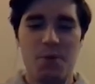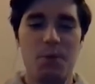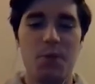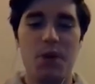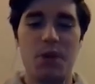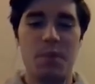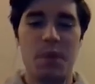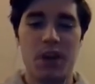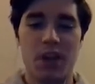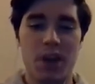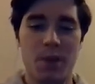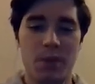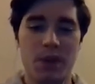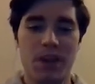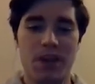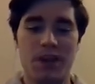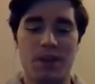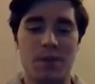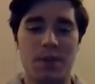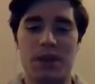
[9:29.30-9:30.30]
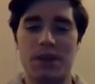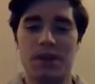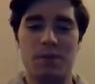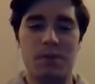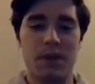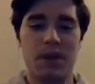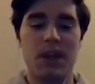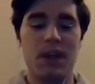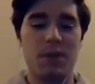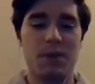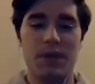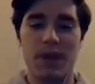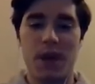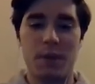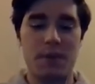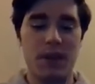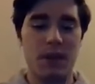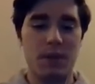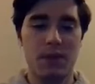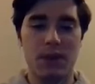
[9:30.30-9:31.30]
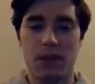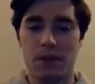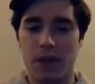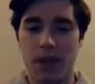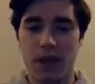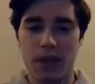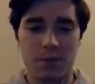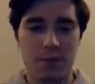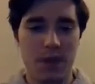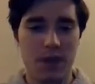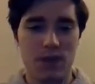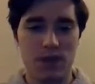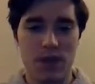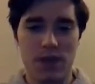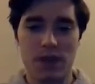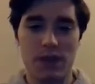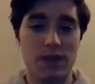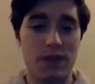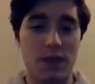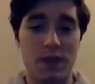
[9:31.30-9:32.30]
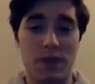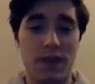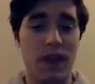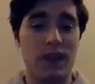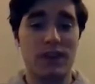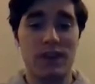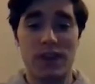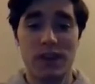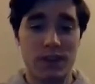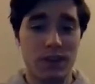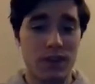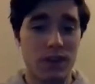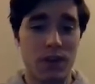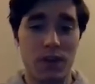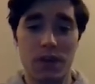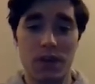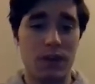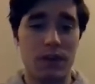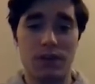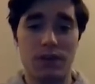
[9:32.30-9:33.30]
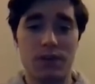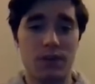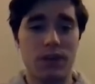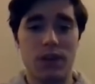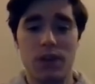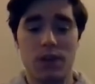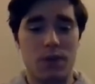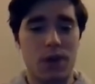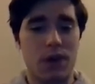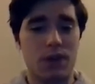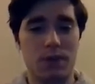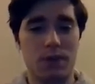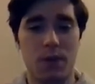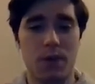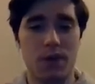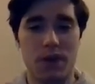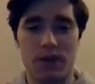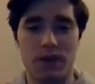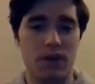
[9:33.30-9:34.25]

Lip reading: With Montgomery, I mean, not being able to look at his pitches, that's a concern. And you just see it across the board.